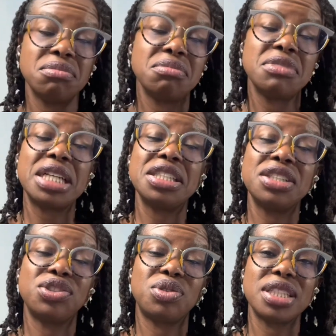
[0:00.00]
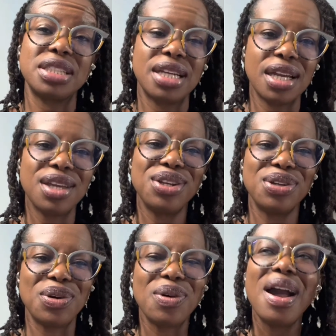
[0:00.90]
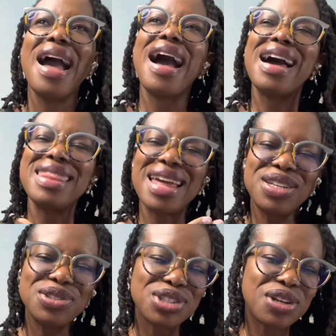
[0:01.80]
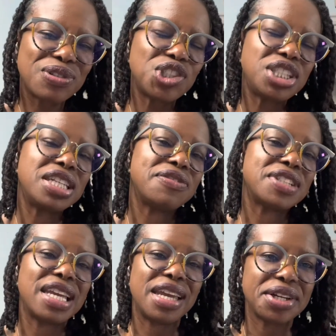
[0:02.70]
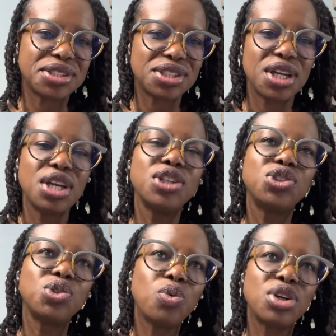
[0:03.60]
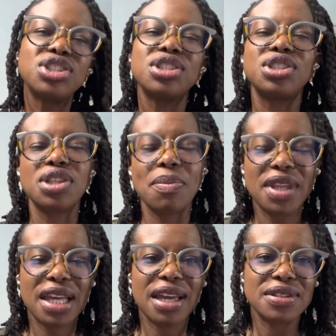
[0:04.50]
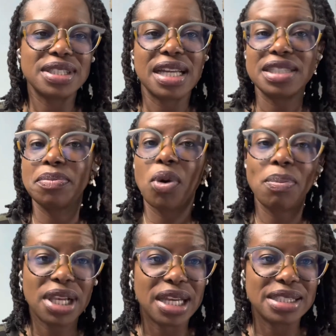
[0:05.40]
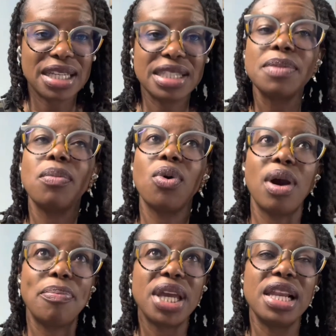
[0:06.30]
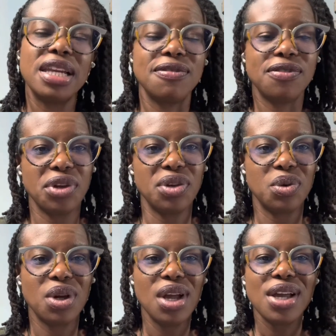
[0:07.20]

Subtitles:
that's interesting, and then you sort of shift gears towards something else that's more pleasant, more appealing for you.